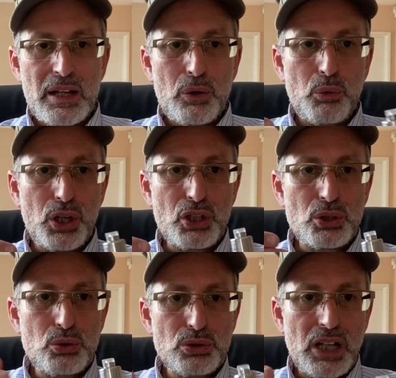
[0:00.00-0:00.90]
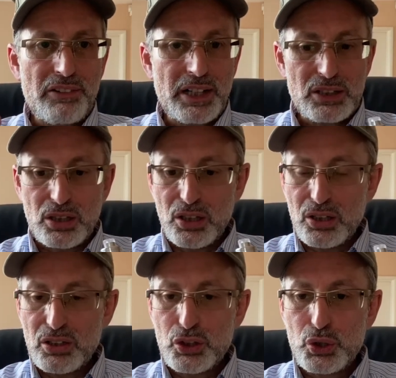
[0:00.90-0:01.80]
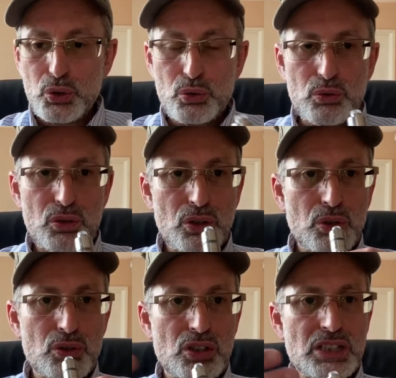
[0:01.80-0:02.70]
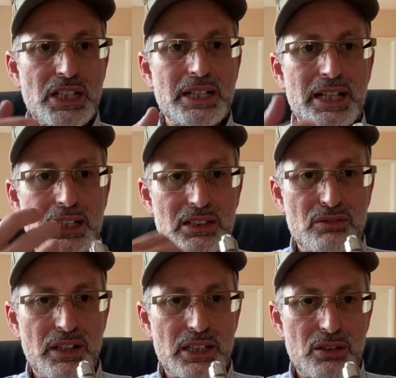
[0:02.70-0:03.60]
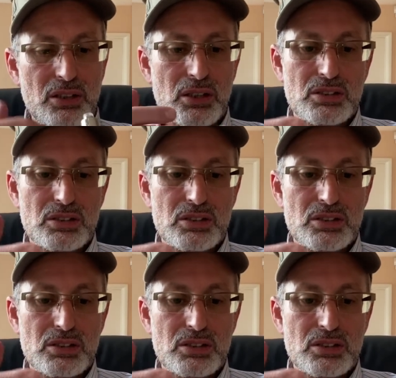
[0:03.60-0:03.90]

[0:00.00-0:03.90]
When you do direct along, you you just he nail it right through long.